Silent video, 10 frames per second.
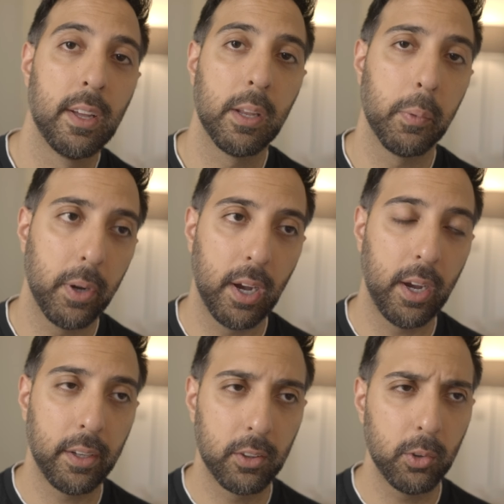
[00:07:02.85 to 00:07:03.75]
Now,
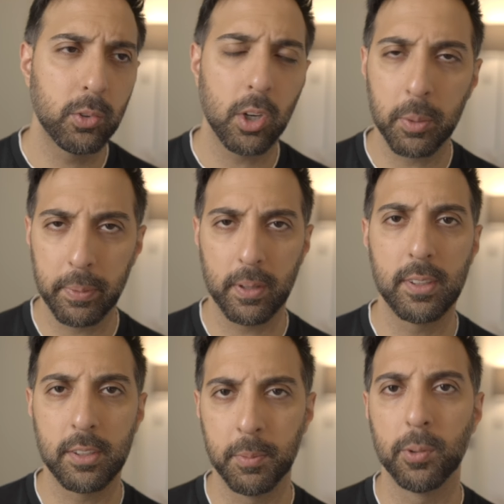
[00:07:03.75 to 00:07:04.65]
I do talk about
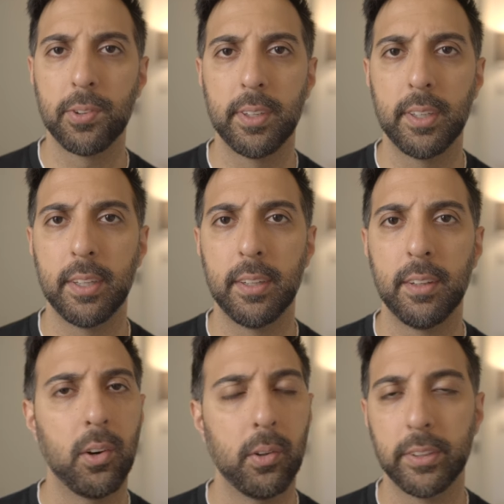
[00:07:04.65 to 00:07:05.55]
this mostly
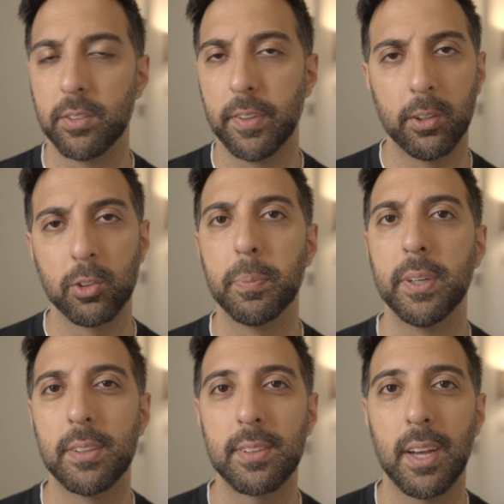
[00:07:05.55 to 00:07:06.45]
in all these videos,
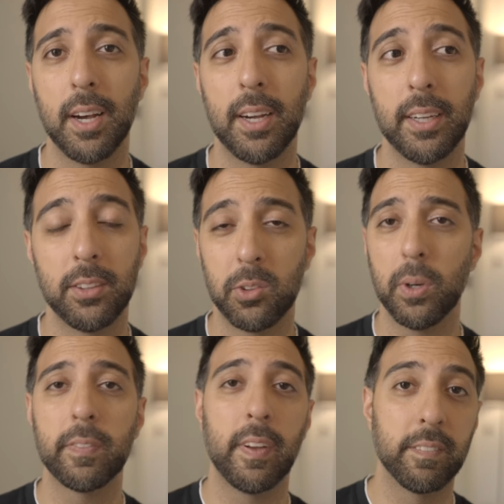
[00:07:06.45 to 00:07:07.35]
but I do
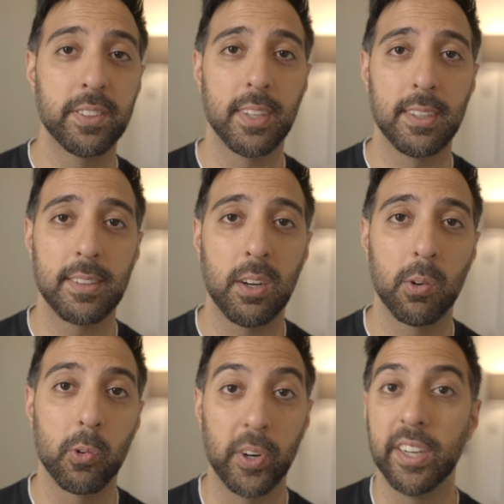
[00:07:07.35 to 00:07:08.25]
have to emphasize how
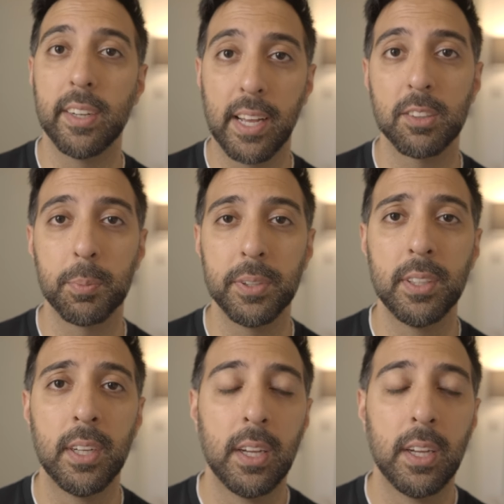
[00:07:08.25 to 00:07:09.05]
great it has been.